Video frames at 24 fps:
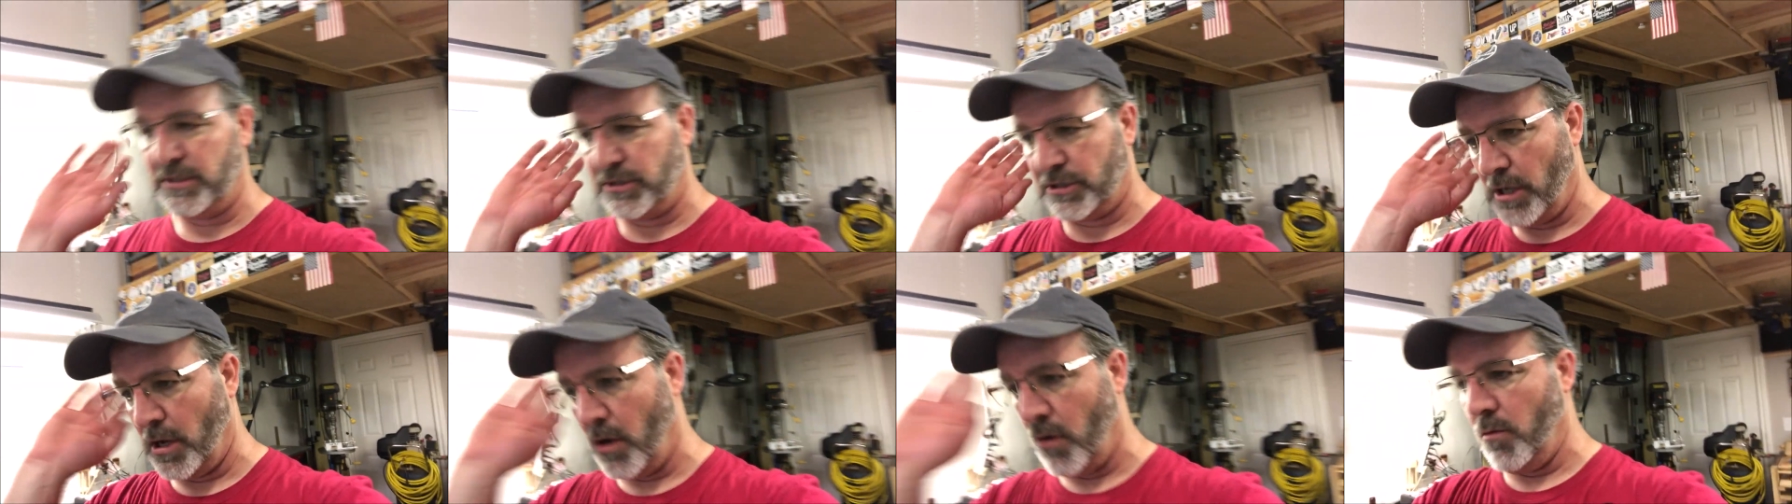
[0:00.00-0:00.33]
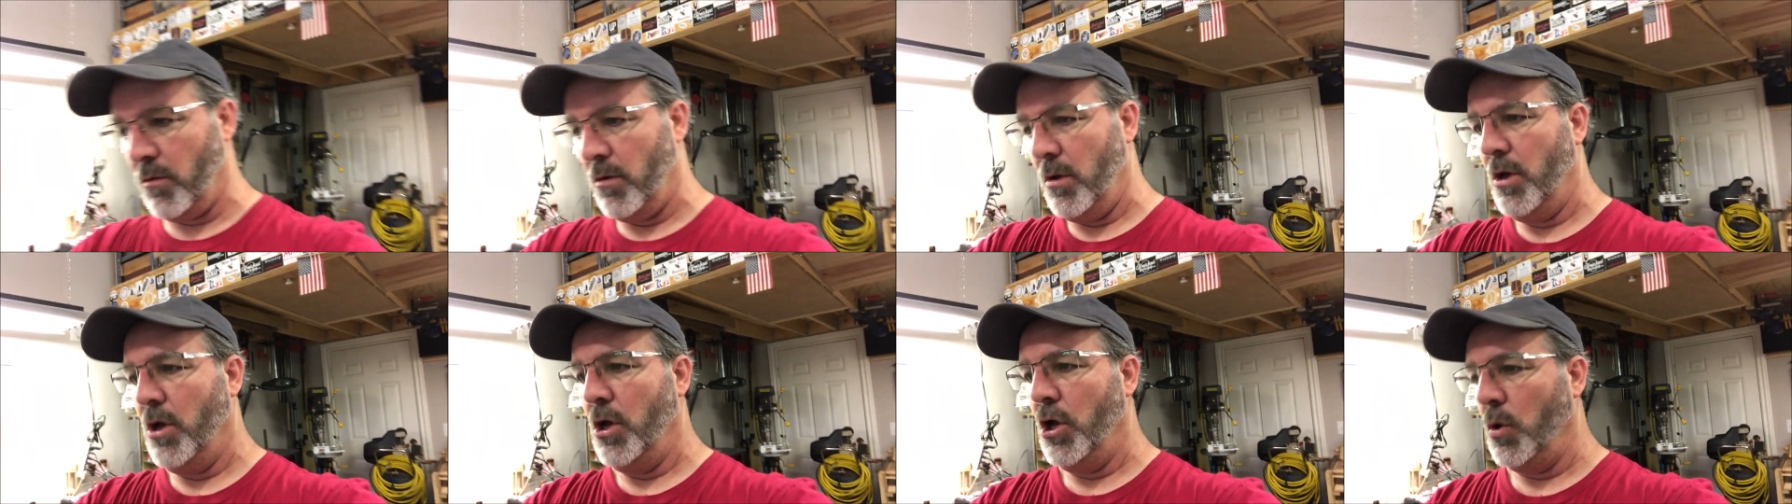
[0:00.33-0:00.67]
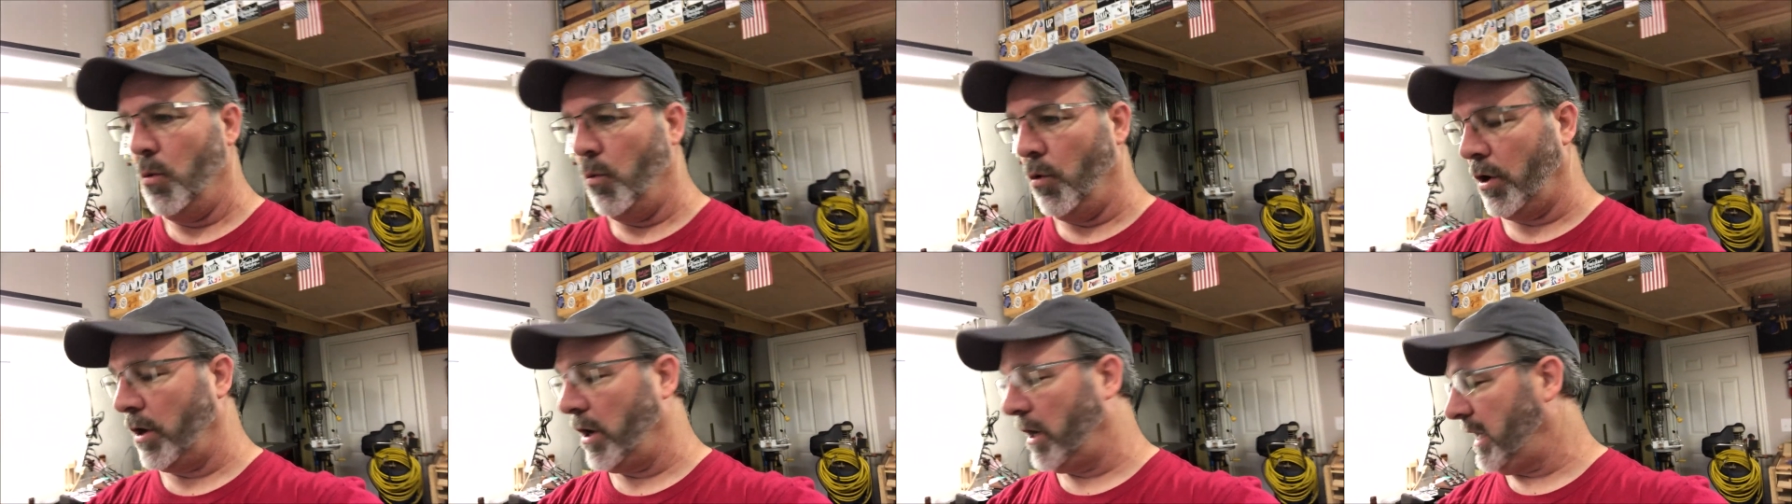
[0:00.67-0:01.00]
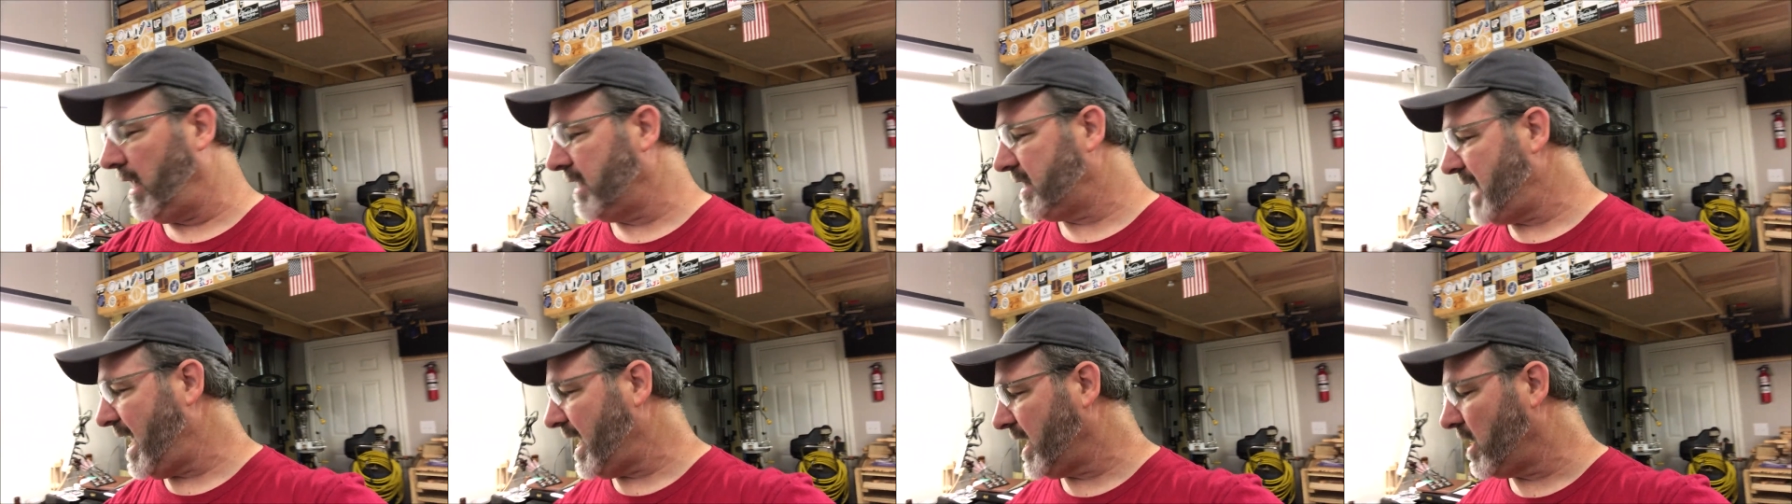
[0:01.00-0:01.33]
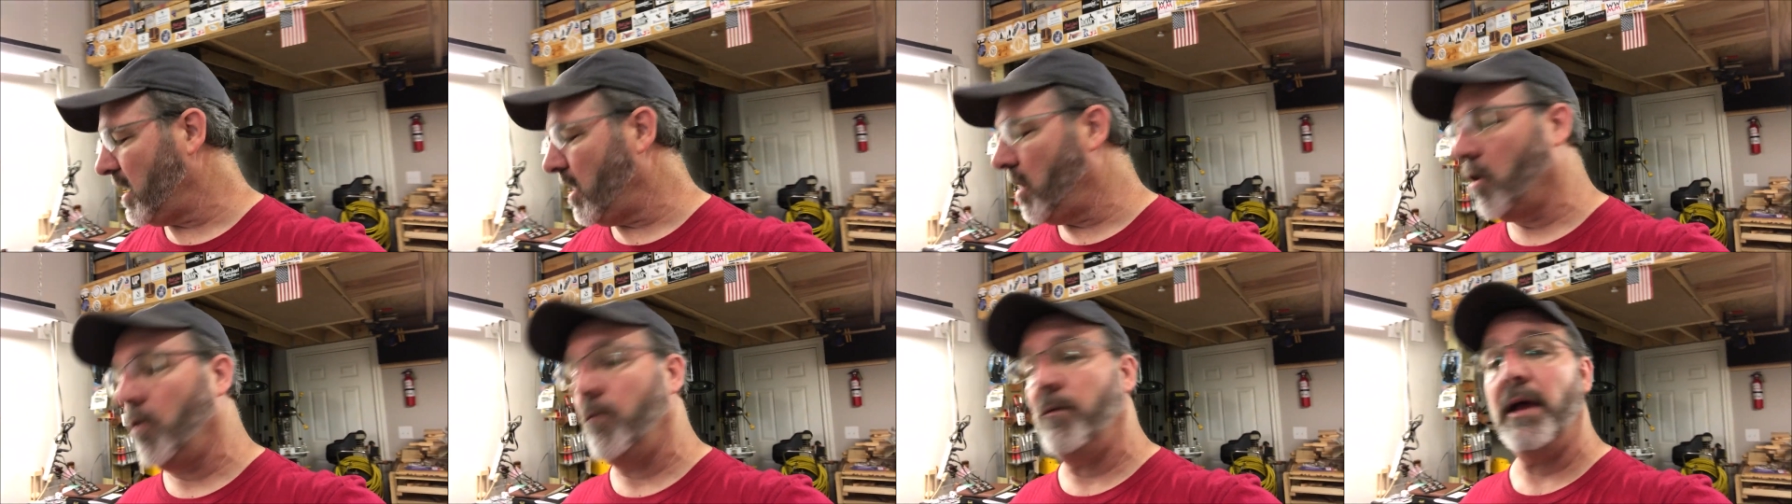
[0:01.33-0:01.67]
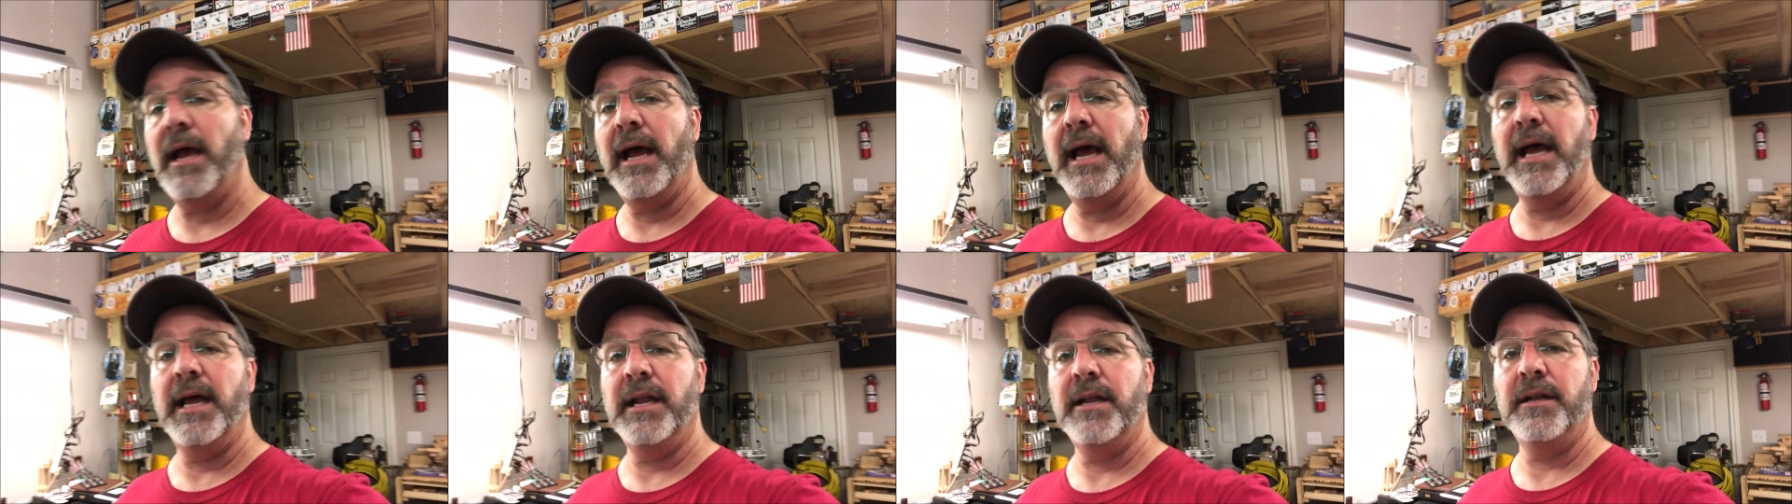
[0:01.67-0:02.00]
So we're going to let that go.
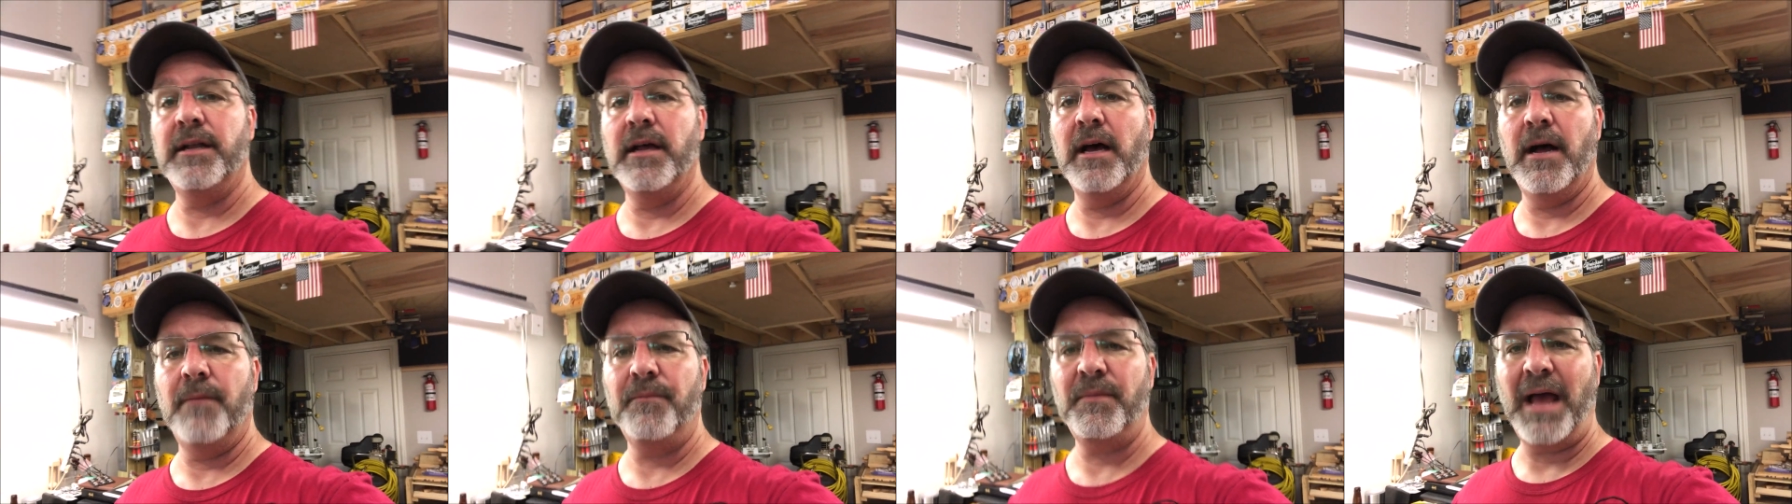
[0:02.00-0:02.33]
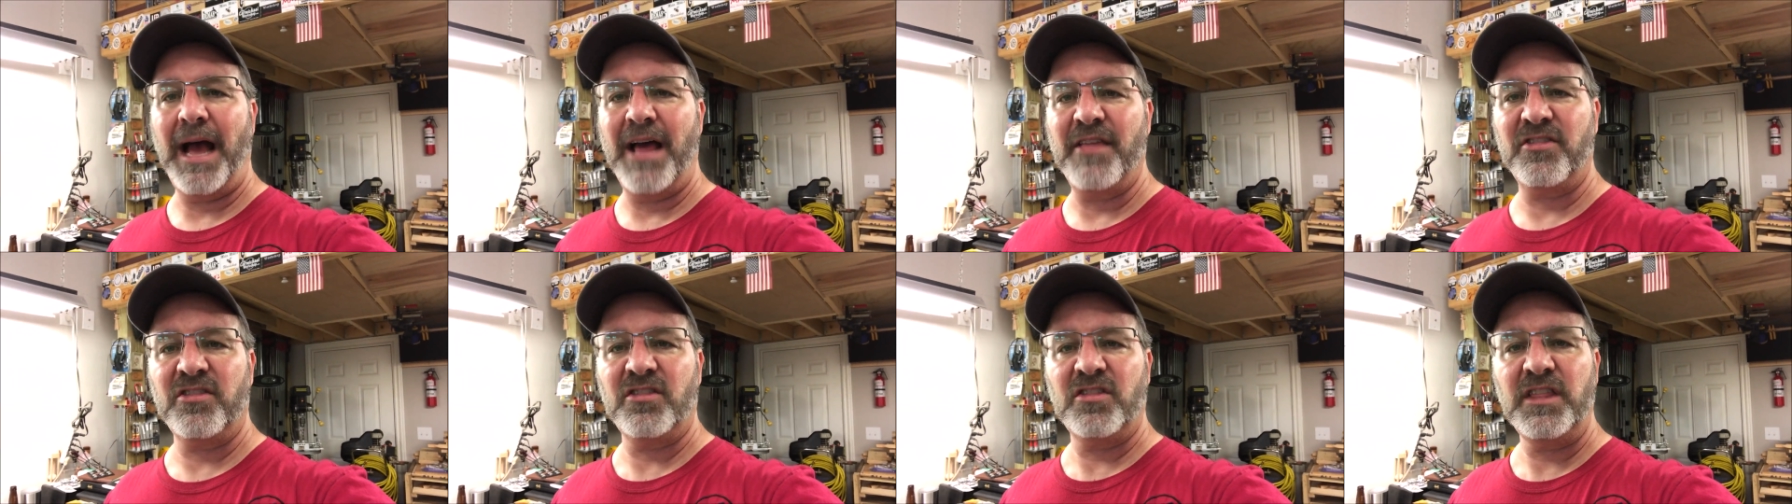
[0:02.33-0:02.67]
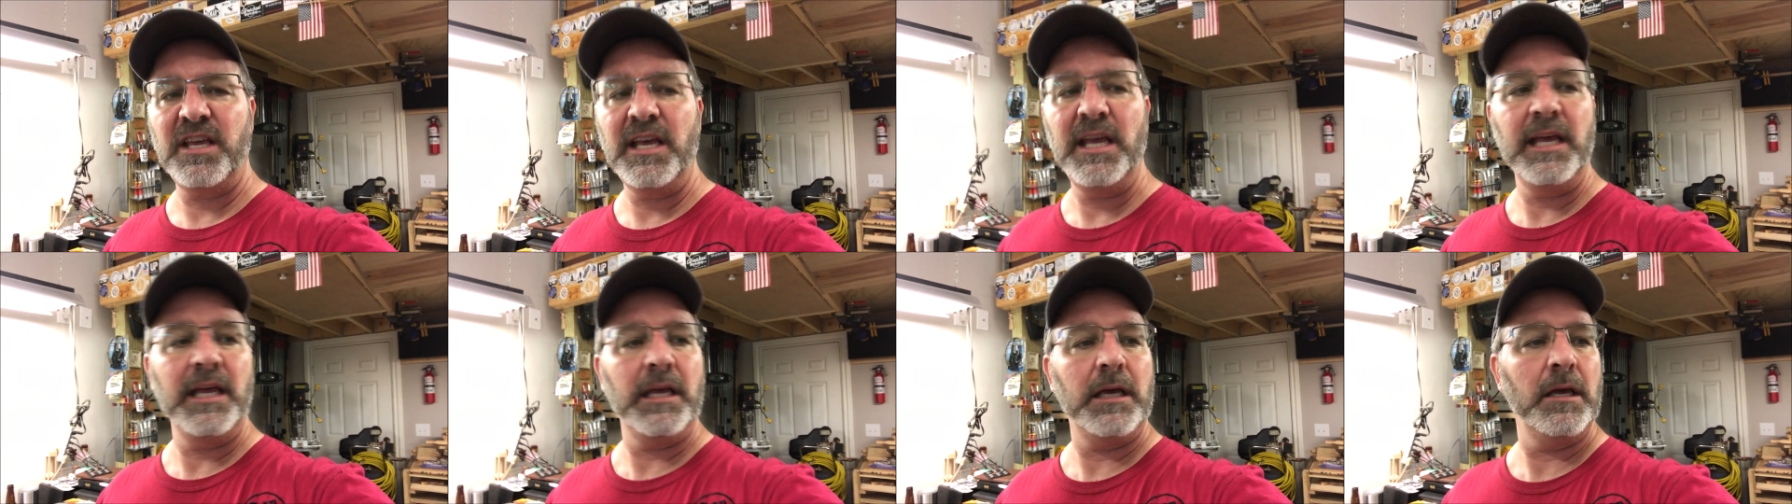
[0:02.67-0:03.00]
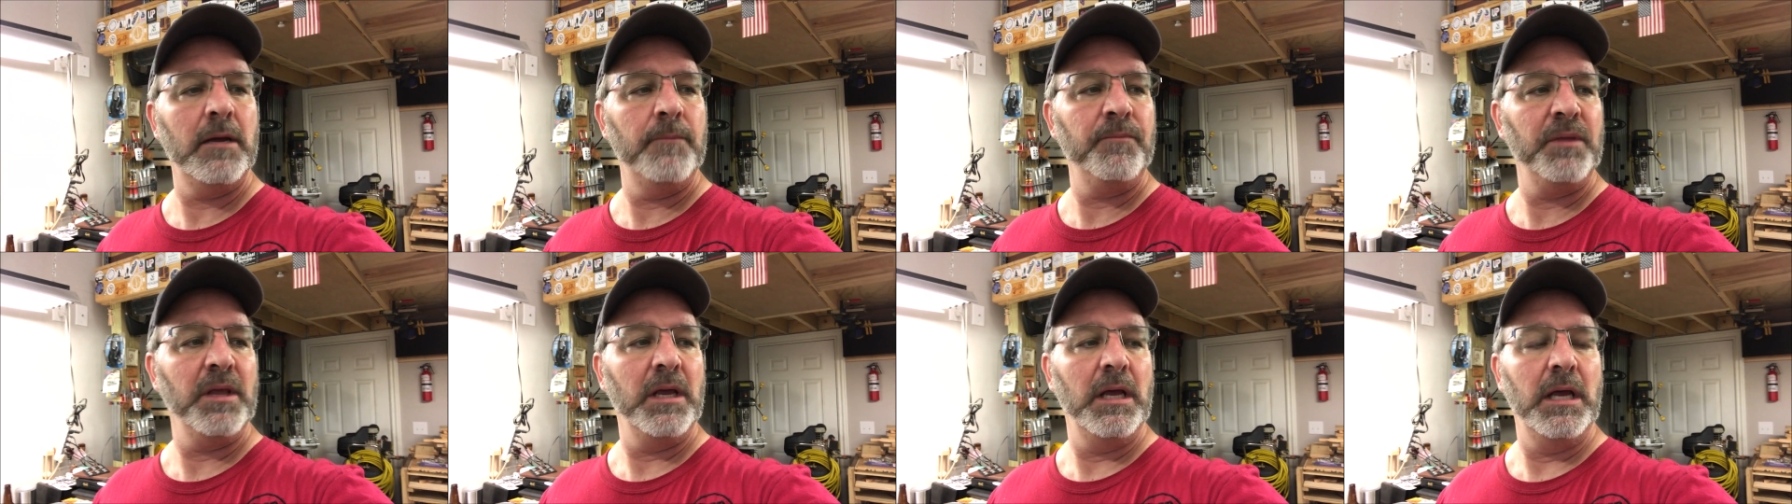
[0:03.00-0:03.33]
And I think